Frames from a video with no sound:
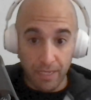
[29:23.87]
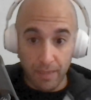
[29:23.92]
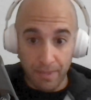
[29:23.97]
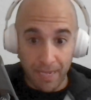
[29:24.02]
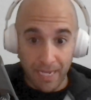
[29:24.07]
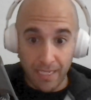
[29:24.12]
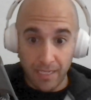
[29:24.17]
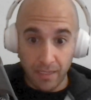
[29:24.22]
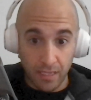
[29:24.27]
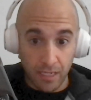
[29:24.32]

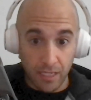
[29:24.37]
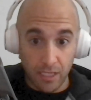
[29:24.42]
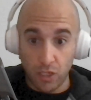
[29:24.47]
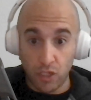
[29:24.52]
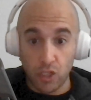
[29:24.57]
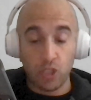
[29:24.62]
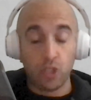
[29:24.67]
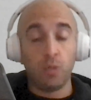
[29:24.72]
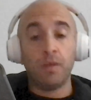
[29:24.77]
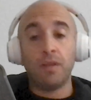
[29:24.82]
base, because
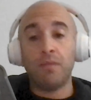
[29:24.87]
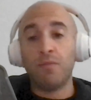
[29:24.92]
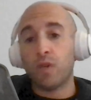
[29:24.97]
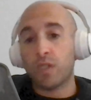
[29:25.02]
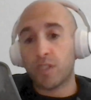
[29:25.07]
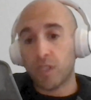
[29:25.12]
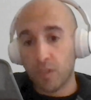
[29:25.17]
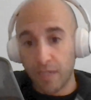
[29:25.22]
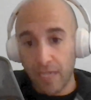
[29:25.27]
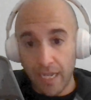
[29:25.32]
there's so many
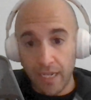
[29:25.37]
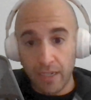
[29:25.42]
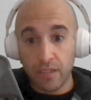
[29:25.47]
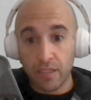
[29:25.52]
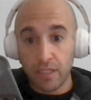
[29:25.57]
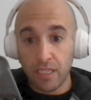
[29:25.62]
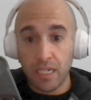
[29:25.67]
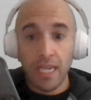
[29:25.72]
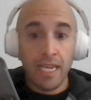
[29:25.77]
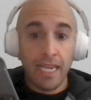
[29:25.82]
more
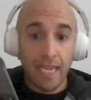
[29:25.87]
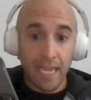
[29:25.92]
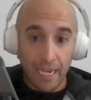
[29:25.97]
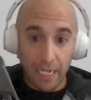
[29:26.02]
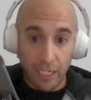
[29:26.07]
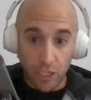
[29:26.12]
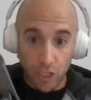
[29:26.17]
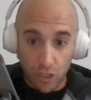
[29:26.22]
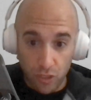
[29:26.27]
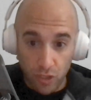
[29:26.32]
creators
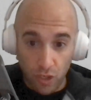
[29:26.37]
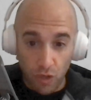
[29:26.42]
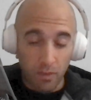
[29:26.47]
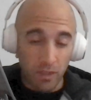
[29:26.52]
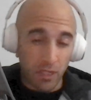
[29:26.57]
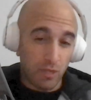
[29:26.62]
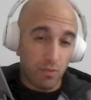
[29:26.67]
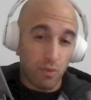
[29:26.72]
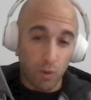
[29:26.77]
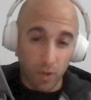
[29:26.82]
and it's so
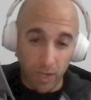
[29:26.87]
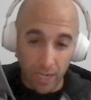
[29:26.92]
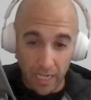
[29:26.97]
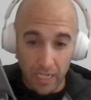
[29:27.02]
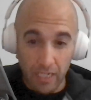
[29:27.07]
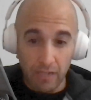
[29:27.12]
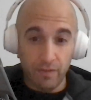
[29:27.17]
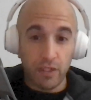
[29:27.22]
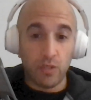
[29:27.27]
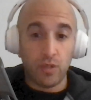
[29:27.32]
much more
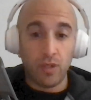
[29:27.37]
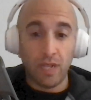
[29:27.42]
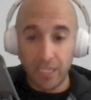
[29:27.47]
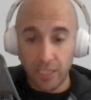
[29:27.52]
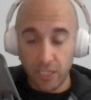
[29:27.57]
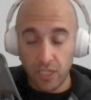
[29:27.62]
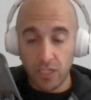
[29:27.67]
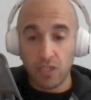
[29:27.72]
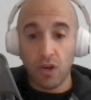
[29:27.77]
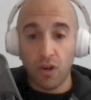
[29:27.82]

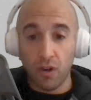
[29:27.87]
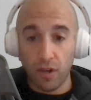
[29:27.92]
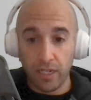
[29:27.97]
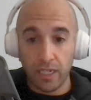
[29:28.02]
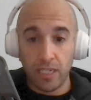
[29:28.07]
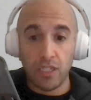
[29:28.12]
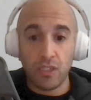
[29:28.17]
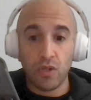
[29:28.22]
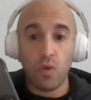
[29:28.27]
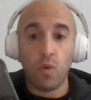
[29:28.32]
individualized and
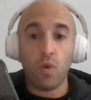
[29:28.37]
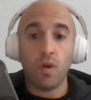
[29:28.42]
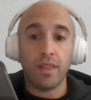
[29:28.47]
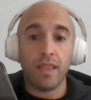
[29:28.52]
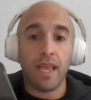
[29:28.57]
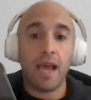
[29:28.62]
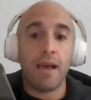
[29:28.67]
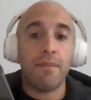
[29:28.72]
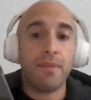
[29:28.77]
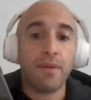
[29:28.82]
targeted toward
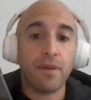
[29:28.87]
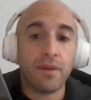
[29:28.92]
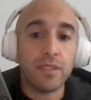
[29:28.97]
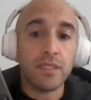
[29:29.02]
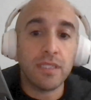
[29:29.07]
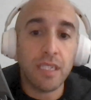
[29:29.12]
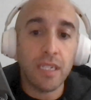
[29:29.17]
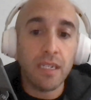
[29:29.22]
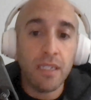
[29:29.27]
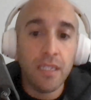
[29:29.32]
that
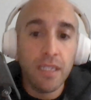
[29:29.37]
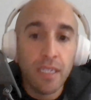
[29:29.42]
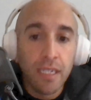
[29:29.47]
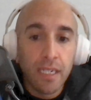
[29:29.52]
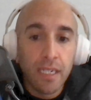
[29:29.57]
person.